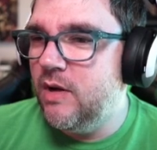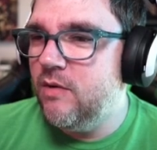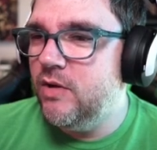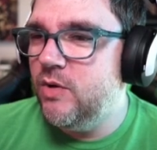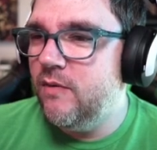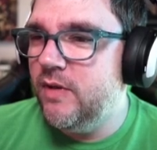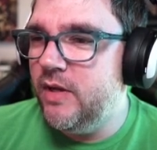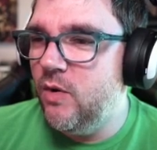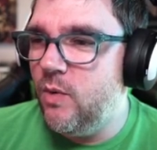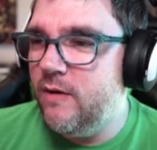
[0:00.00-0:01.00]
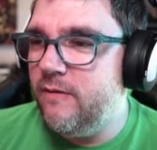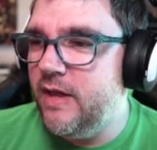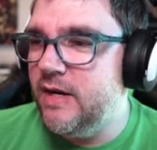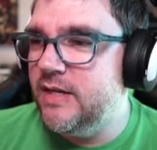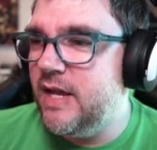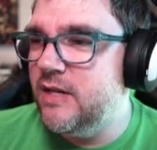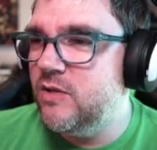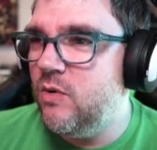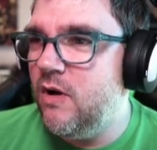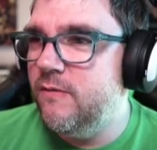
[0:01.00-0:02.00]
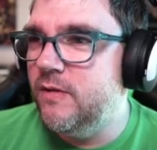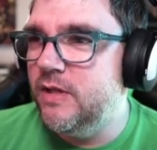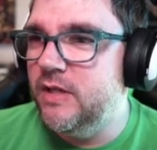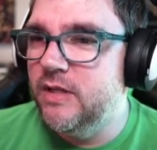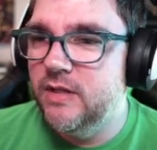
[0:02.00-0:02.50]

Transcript: How could you have let your wife Anna die so awfully?